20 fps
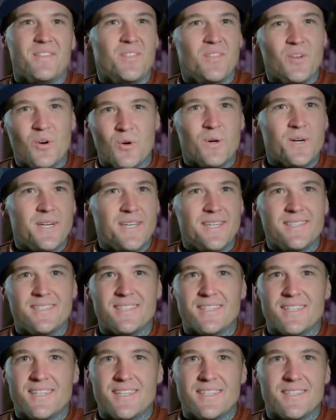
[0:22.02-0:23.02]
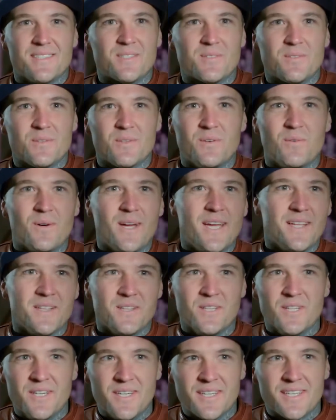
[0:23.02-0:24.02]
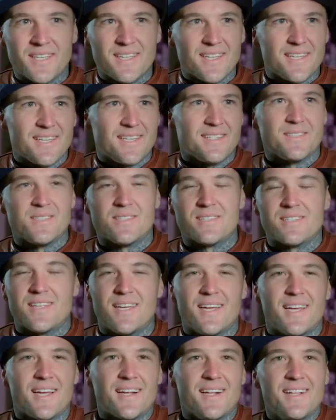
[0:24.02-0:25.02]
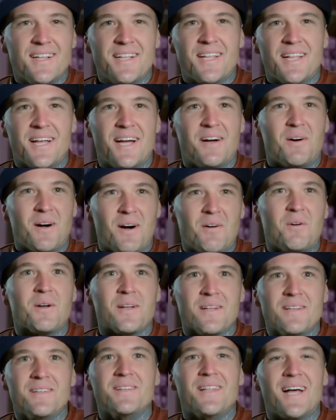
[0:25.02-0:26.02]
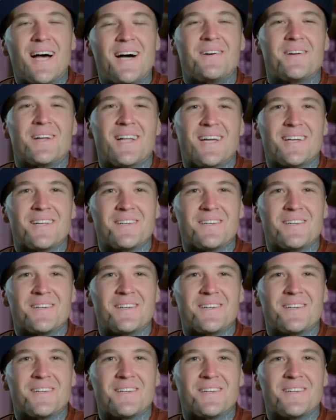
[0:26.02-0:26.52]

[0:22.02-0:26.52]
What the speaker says: noise and just the way he looked. And I was just like, I want to do that when I